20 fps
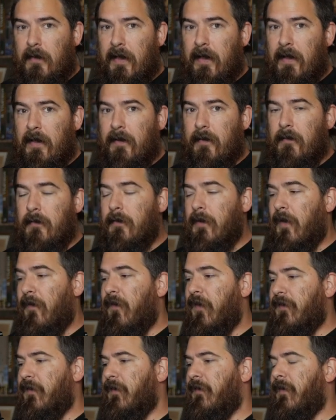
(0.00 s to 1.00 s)
and
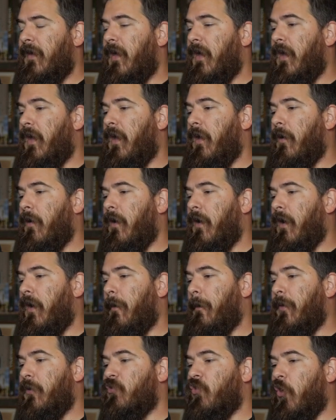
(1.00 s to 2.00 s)
this is a
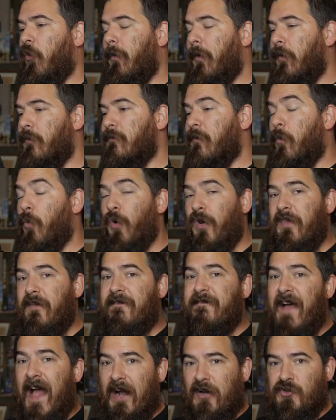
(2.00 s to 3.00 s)
patrol boat from one of the
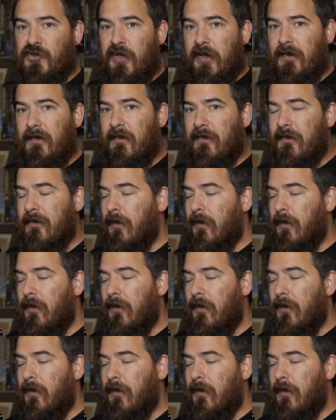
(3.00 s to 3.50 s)
factions,